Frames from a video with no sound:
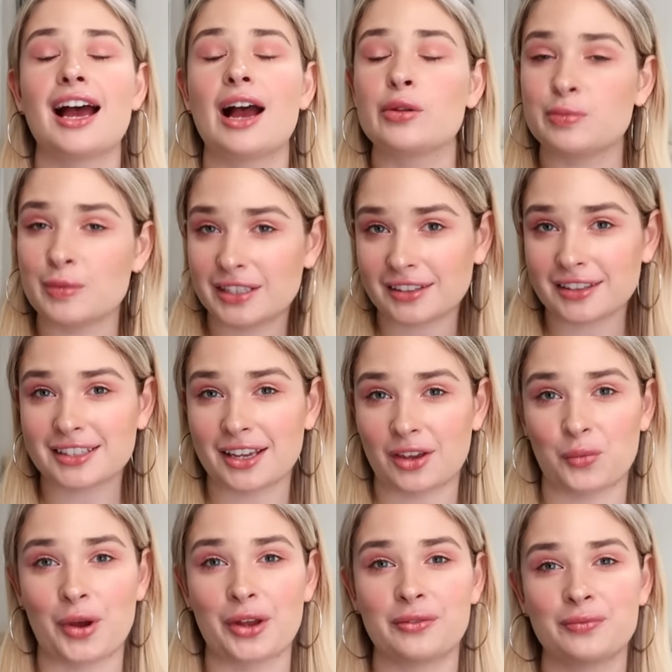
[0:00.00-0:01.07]
I was missing the
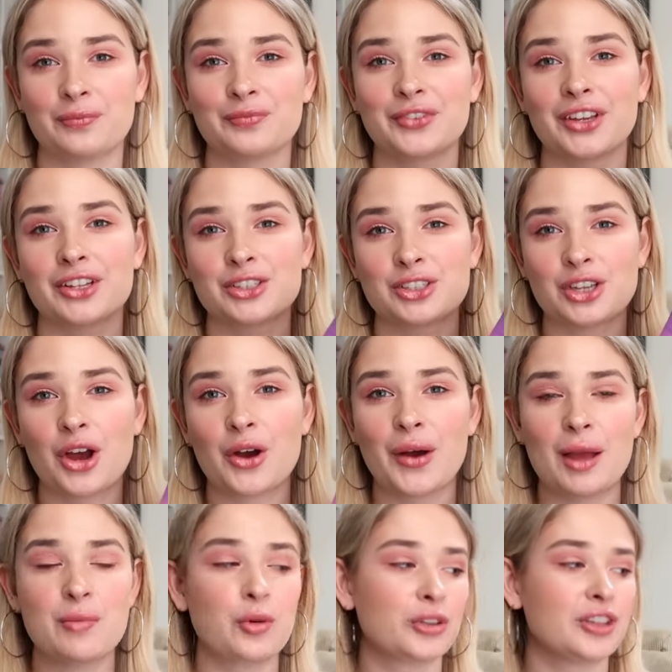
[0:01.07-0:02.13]
second one. So
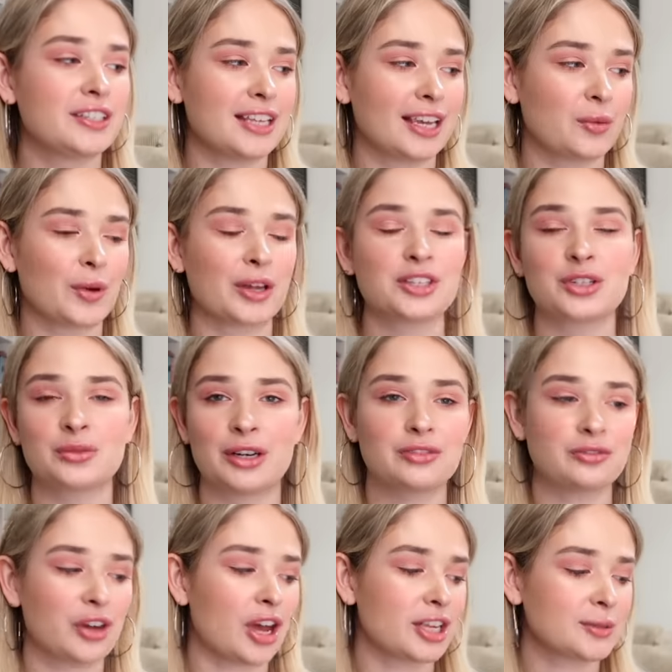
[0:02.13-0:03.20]
I bought the second one to
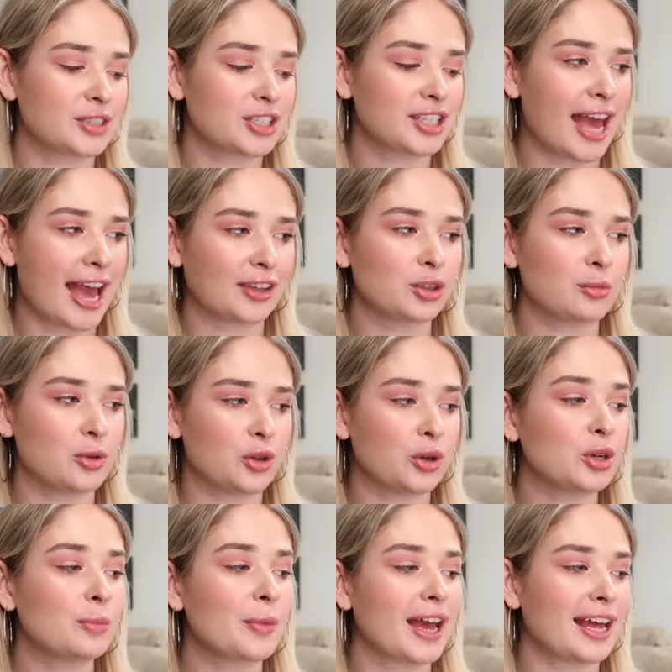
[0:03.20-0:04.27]
read first, which is Hang the
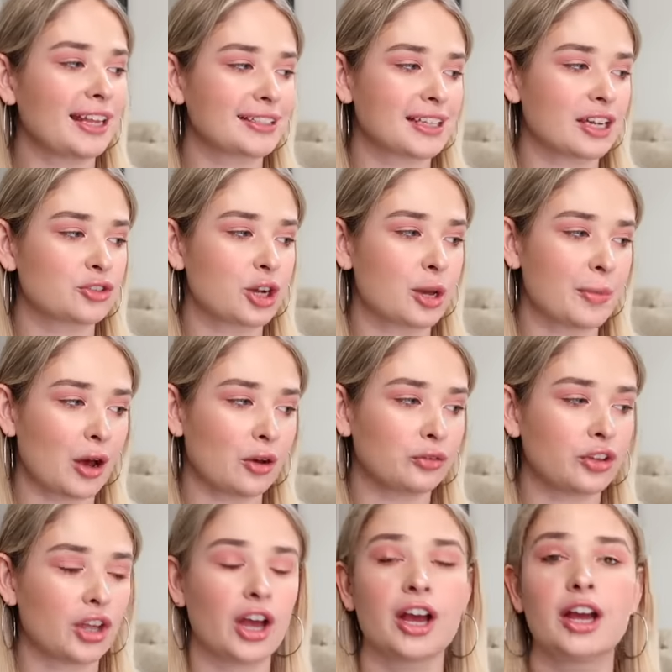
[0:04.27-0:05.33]
Moon by Alexandria
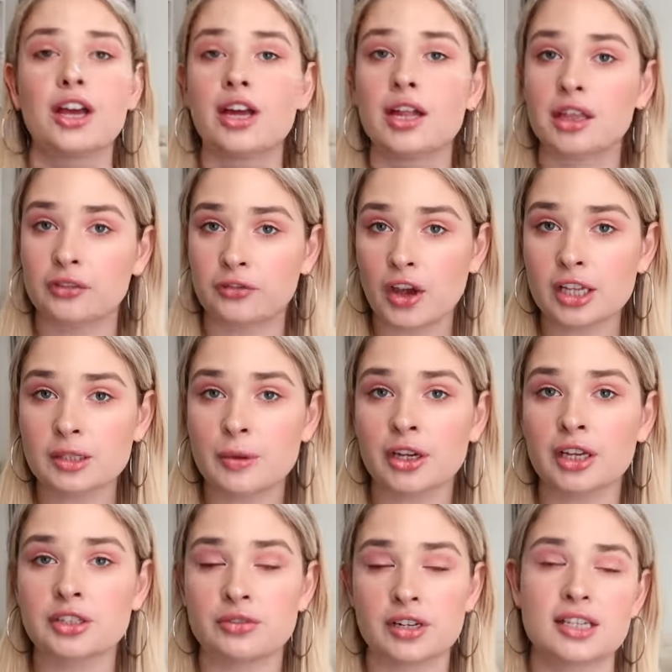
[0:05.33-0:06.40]
Balfour. The first
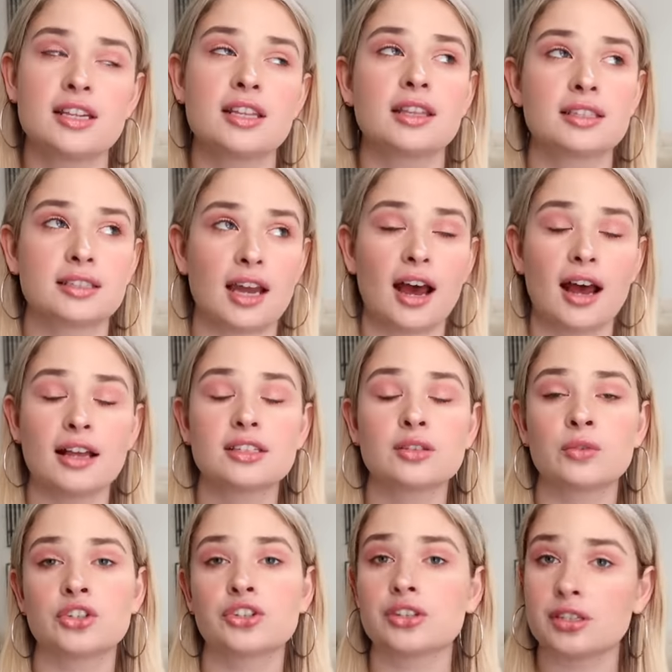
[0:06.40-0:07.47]
book is Written in the Stars,
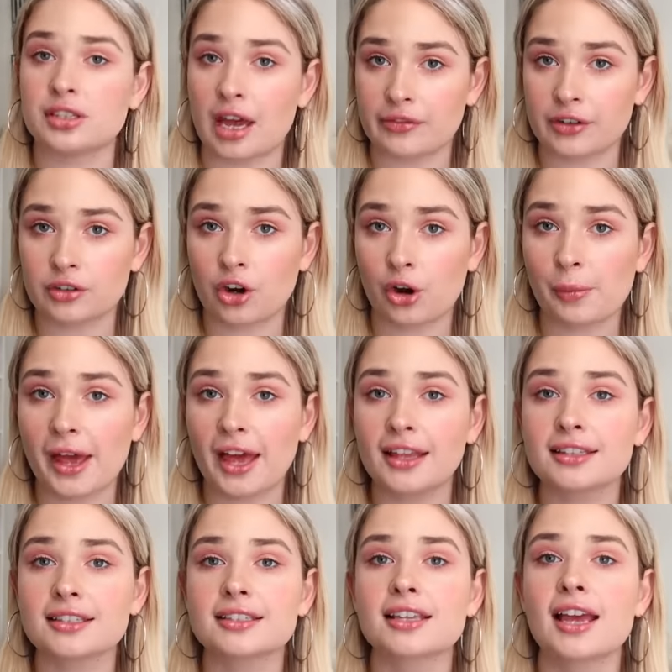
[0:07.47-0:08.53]
which is a sapphic
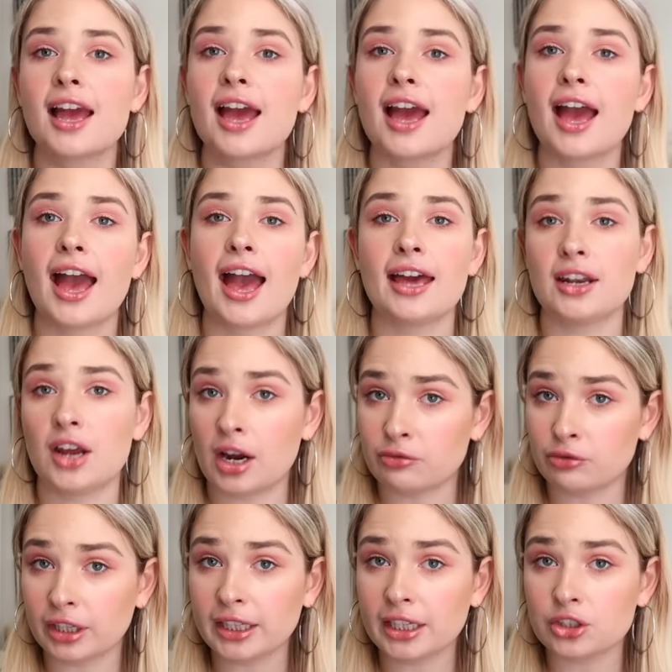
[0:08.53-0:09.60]
romance, and I
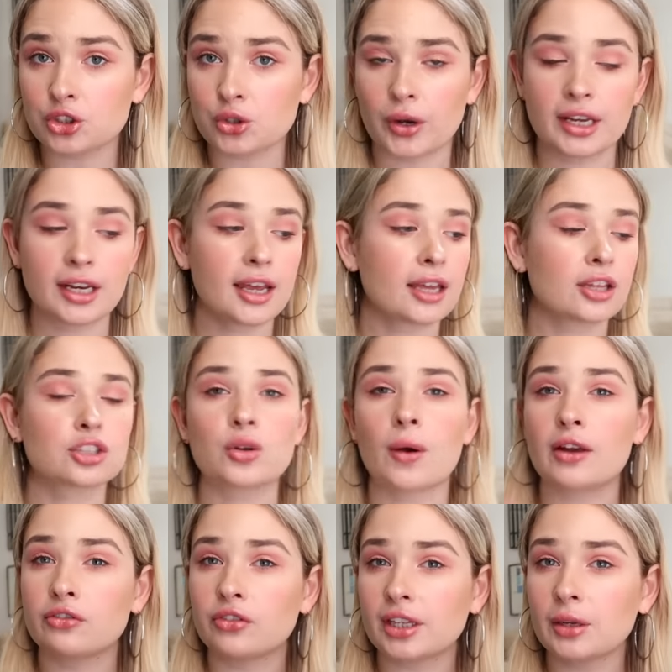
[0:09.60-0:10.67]
really enjoyed it. So
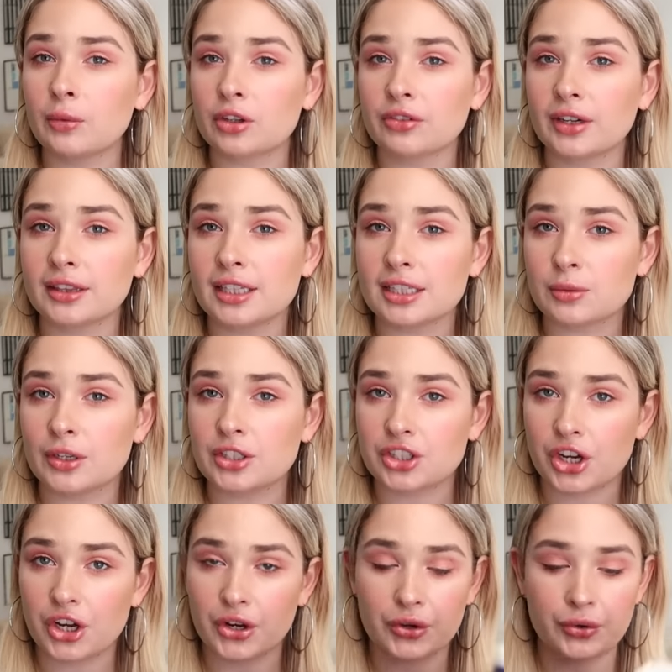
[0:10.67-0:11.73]
I really want to read this one
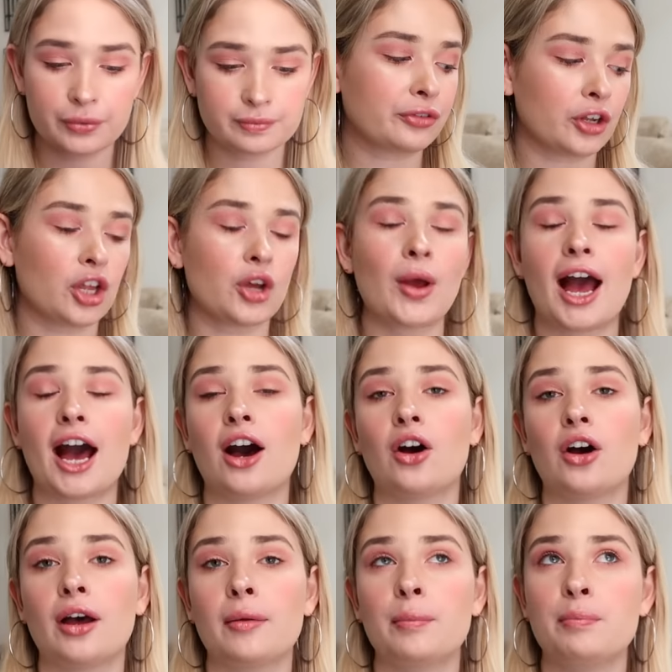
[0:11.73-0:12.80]
too. Follow
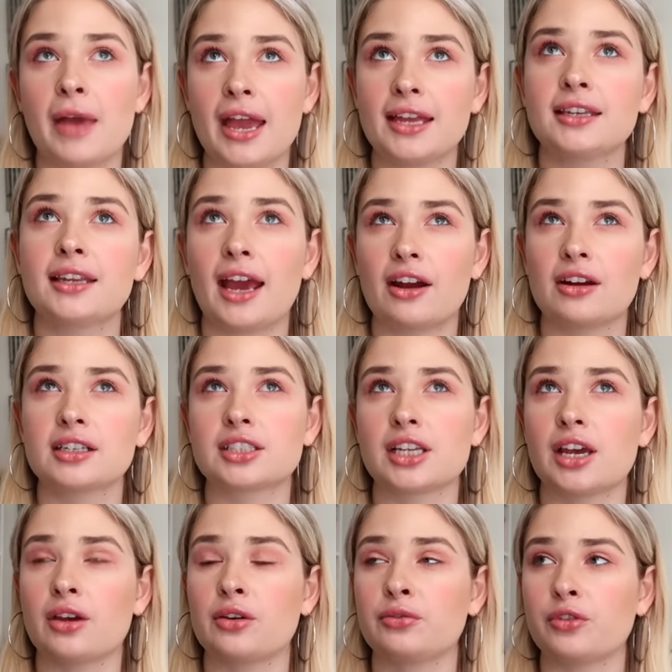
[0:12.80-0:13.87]
our main
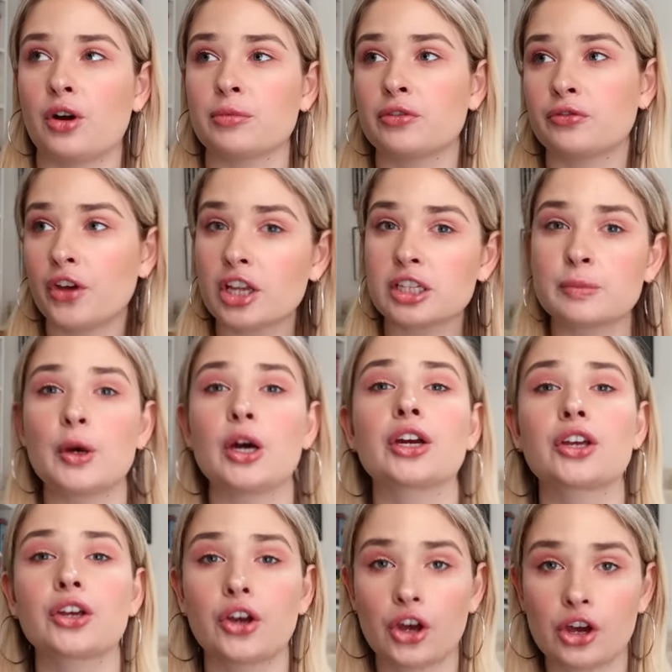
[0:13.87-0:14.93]
character from the first
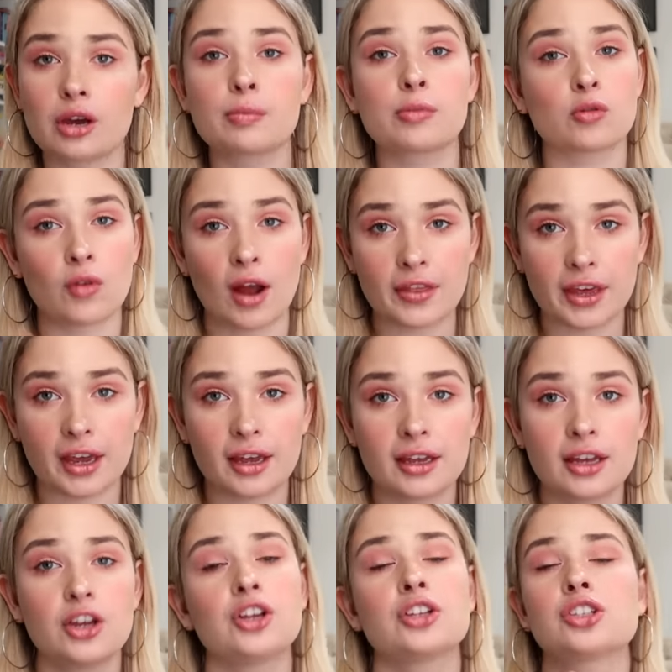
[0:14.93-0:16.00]
book, her brother.
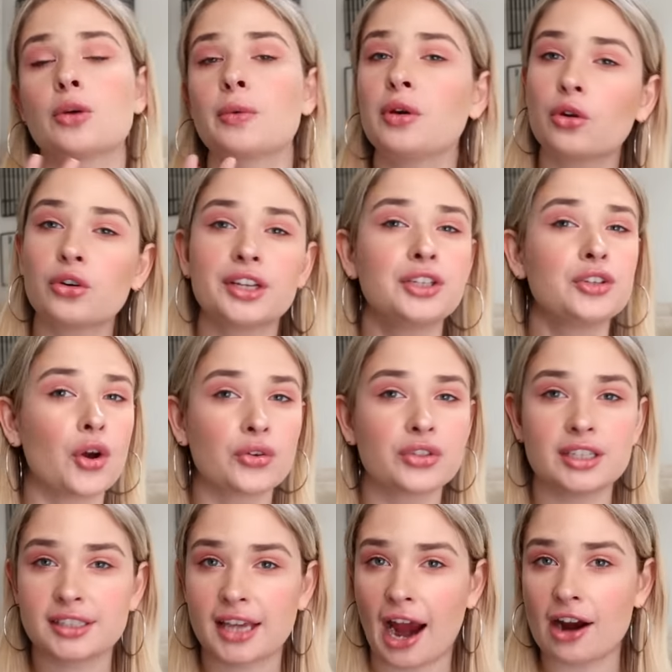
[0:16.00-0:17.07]
So we already know
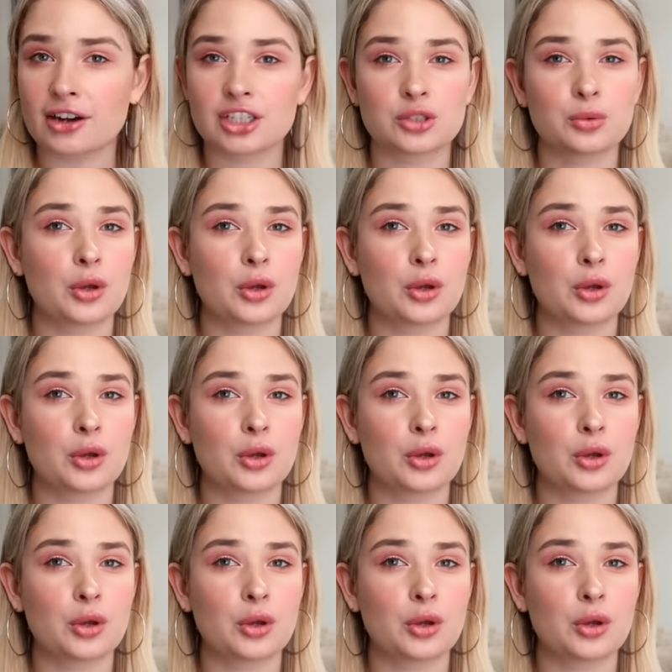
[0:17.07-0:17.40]
these characters.